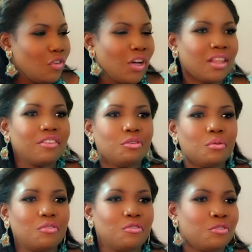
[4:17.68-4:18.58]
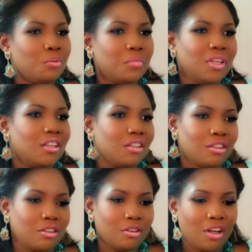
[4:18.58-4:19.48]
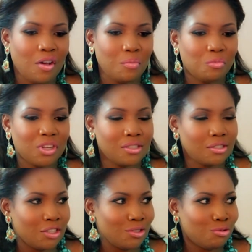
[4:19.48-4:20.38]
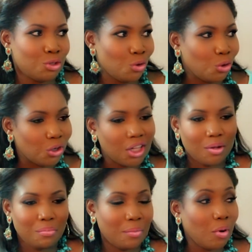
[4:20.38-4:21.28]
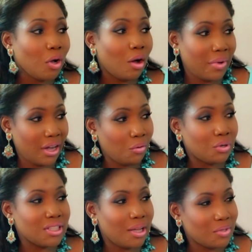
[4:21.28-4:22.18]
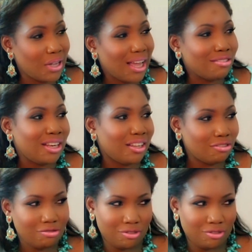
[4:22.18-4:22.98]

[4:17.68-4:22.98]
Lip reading: I think for me, in school, my mom cut my hair one time, so I had like